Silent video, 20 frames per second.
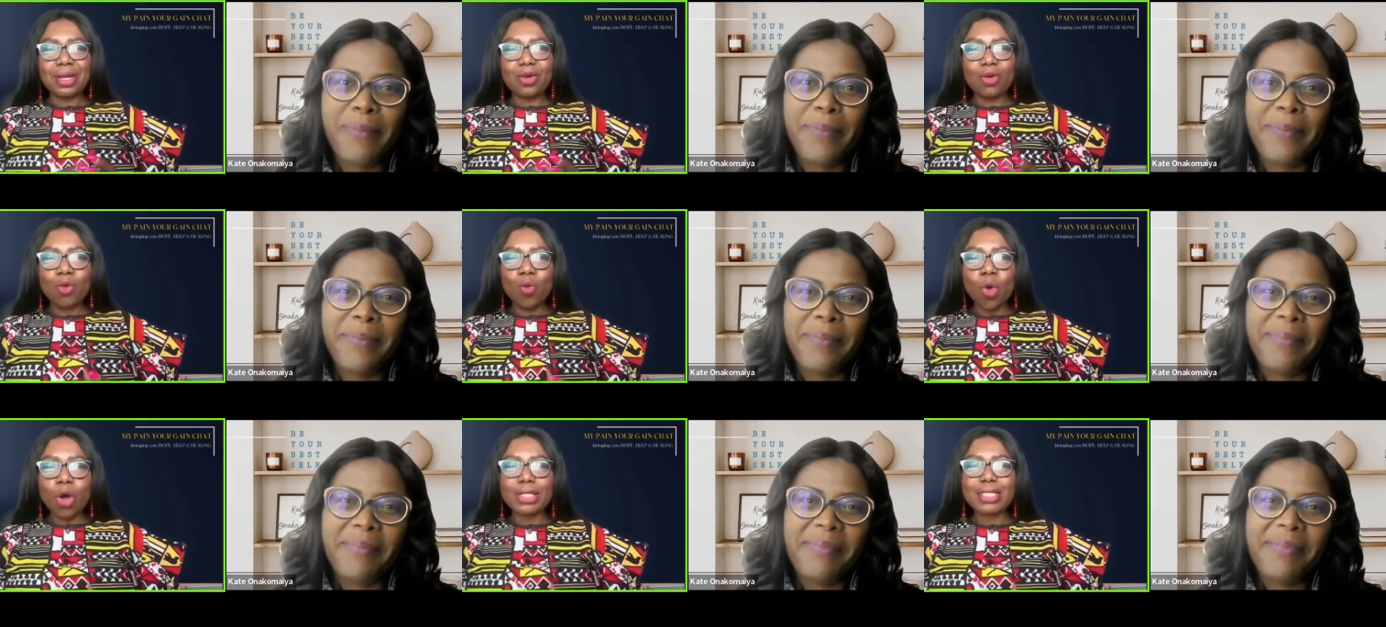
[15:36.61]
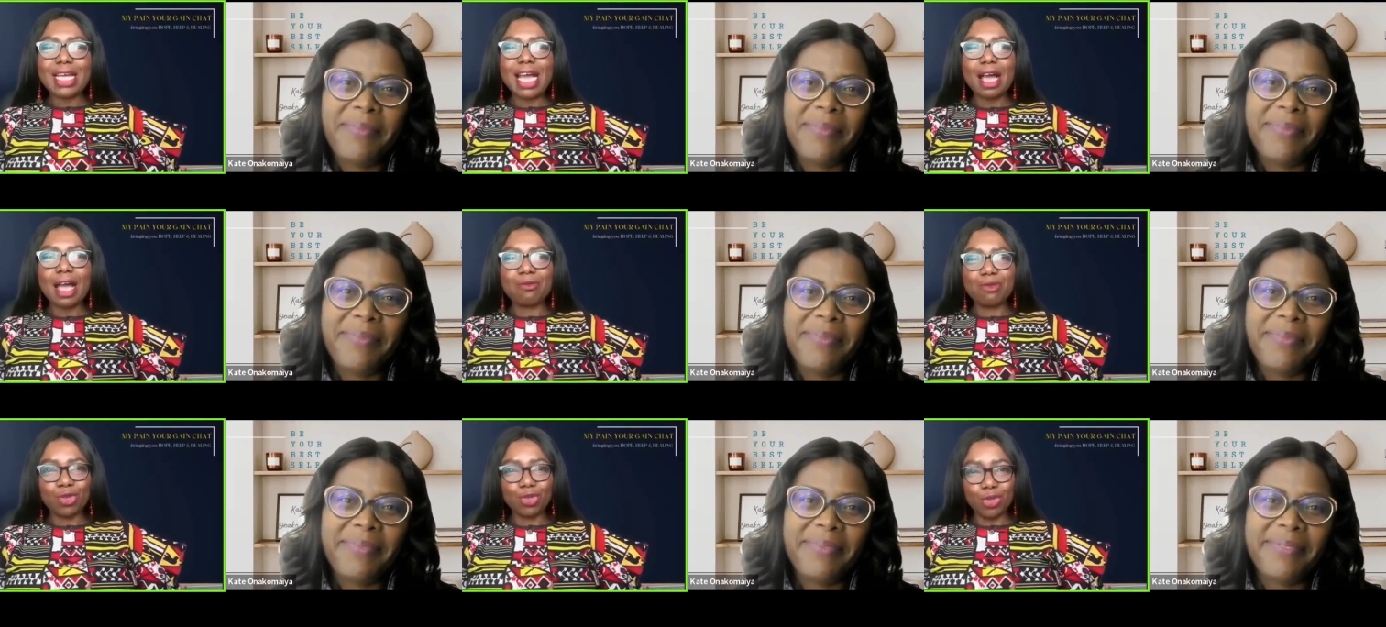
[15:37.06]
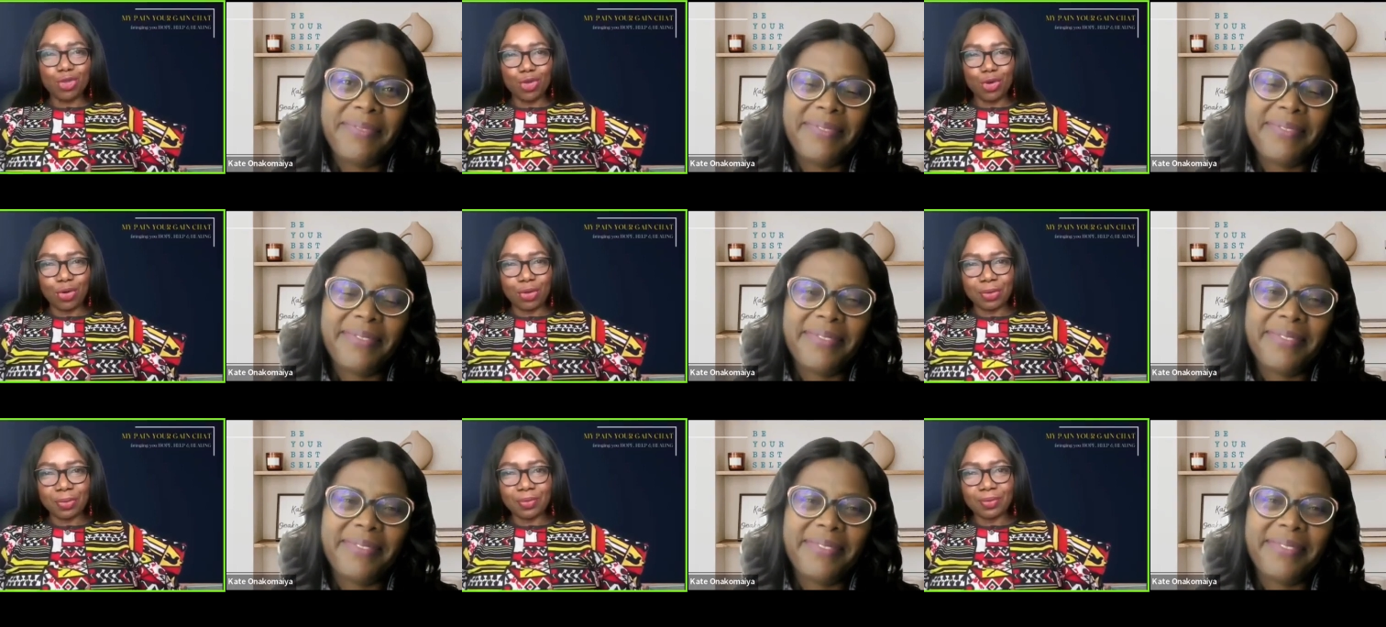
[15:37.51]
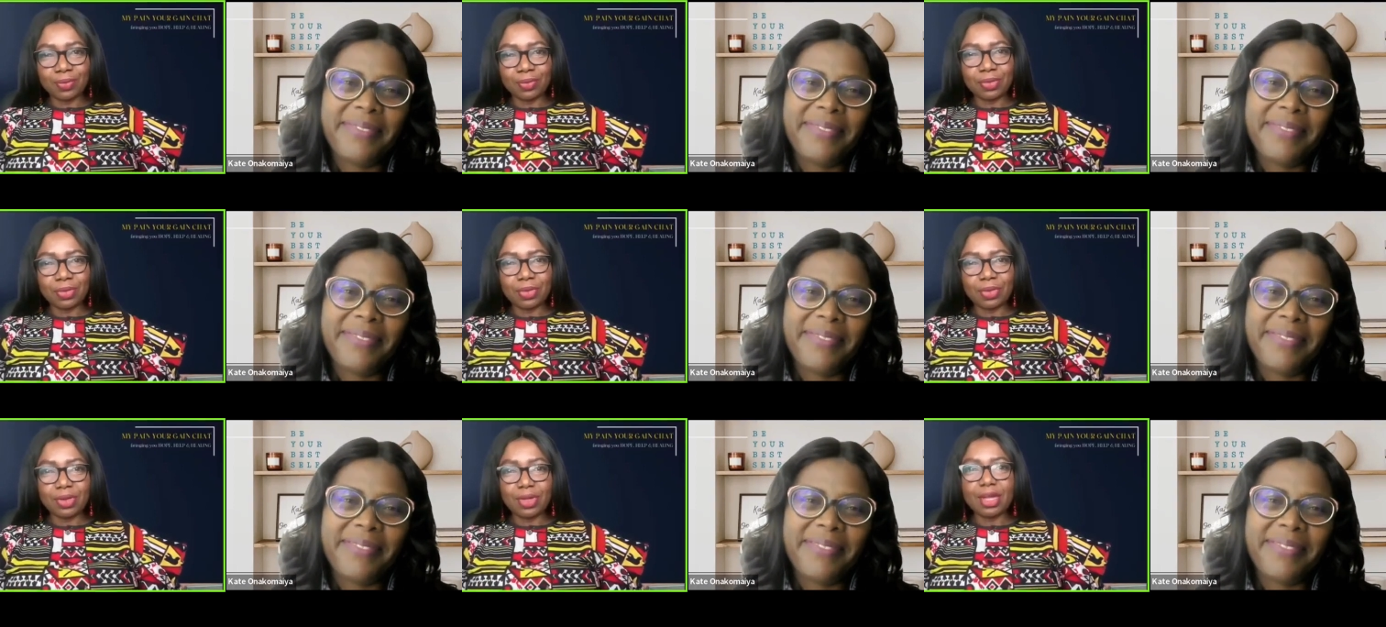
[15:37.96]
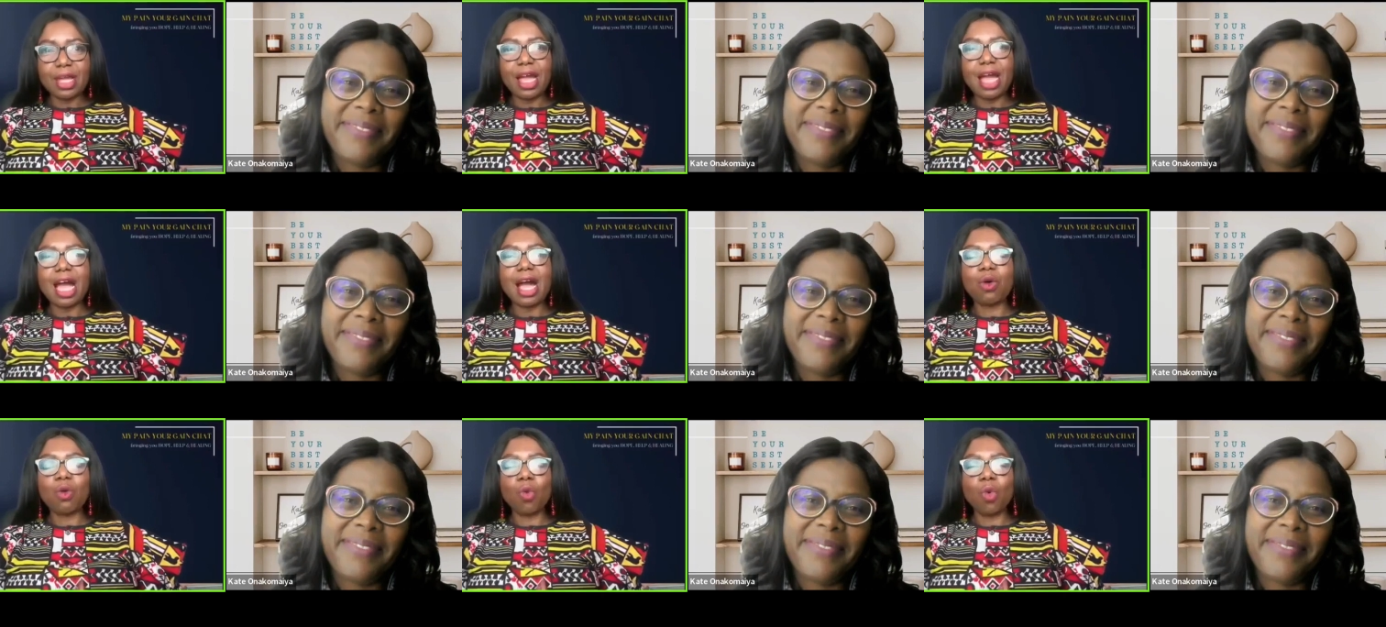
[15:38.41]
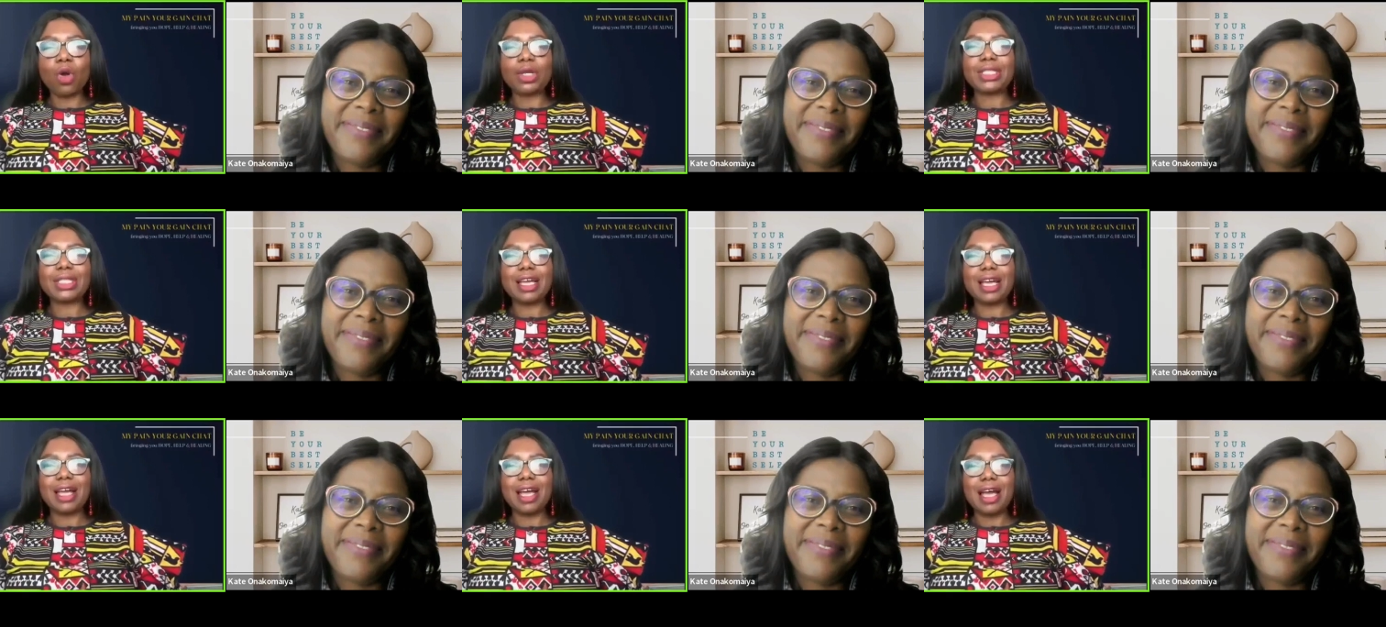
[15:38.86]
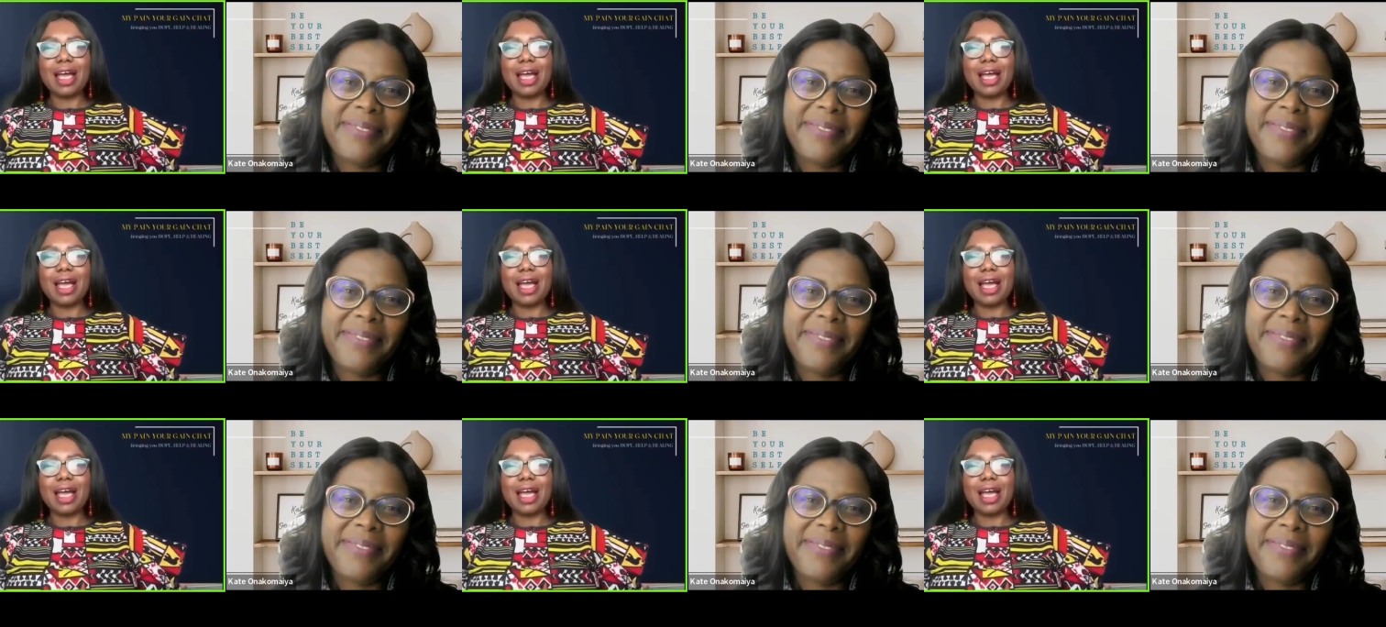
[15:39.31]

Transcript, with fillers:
Speaker 1: what have you done and what